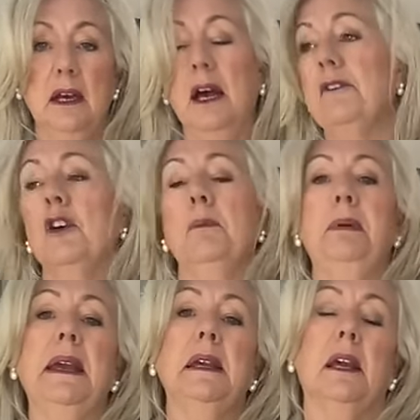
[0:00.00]
I've got a
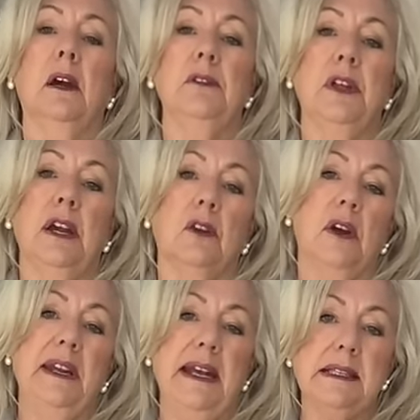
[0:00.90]
pink coat that I got
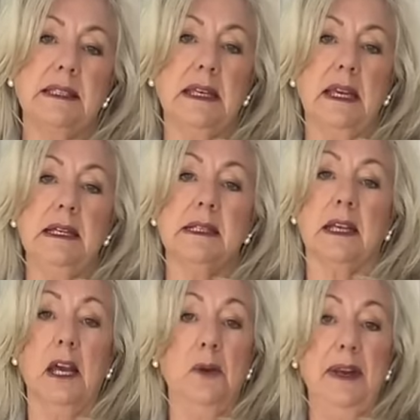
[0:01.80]
in Asda years
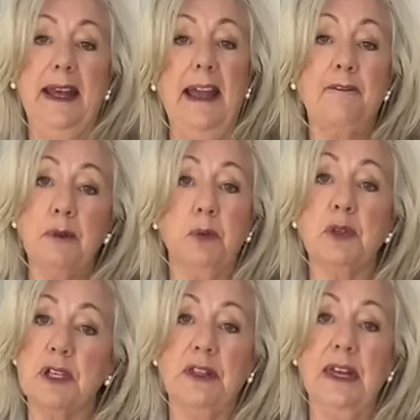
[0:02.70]
ago and
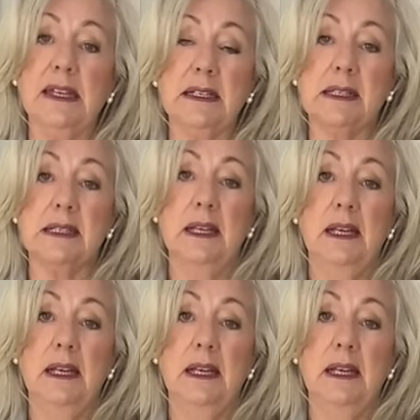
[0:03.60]
everybody thinks